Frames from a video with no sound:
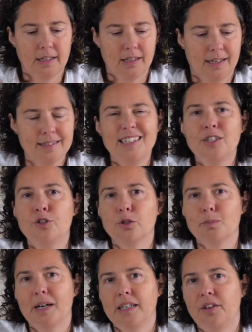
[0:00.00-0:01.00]
I see too
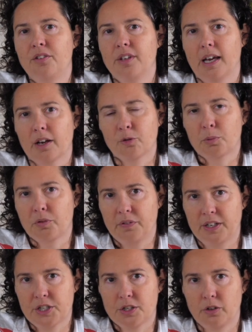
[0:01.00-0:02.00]
many CX
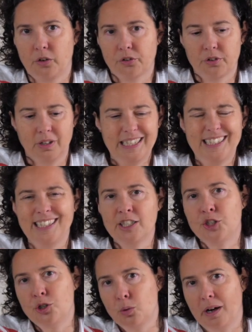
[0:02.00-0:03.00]
professionals leaning
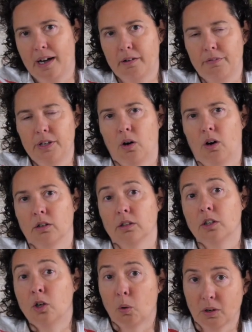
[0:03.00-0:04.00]
too heavy on
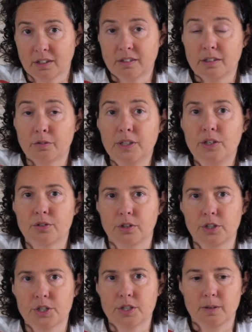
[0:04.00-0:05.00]
qualitative
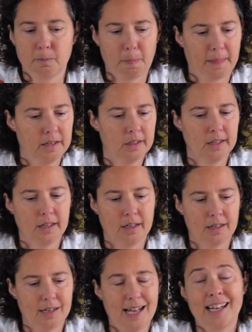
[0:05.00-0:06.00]
research
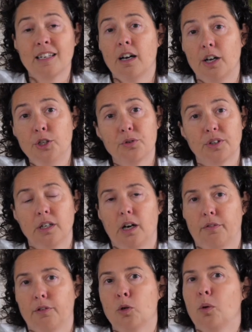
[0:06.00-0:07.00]
and not using
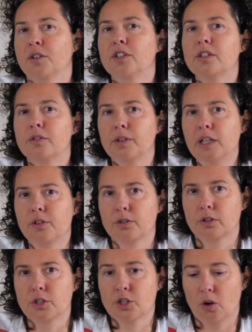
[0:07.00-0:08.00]
enough quantitative
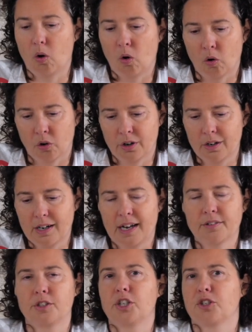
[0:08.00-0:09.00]
research, or,
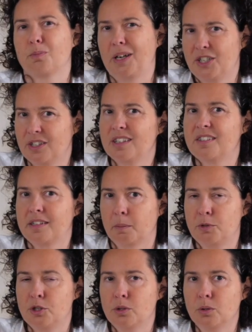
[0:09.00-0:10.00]
as I just mentioned in
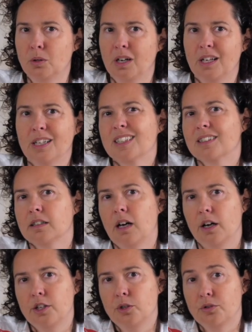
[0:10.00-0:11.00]
step 2,
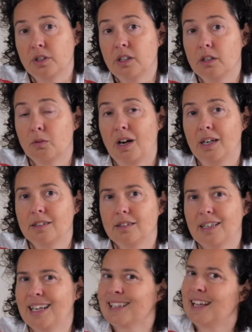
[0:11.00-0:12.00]
not using the right
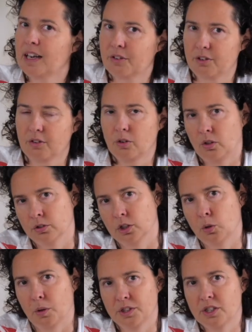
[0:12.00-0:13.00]
analysis on the
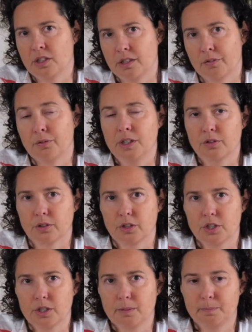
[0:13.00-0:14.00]
quantitative
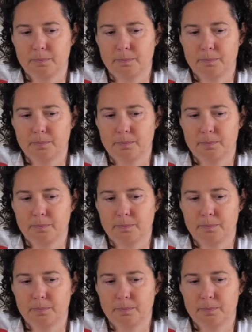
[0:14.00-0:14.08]
research.